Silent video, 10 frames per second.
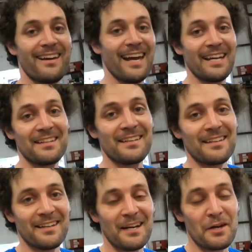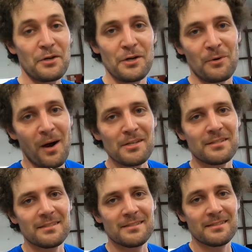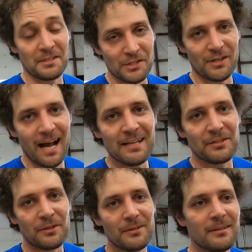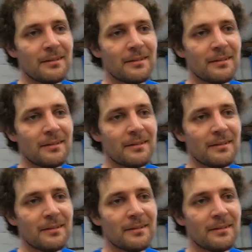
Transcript: Anthony, I know you don't watch these because you're an asshole,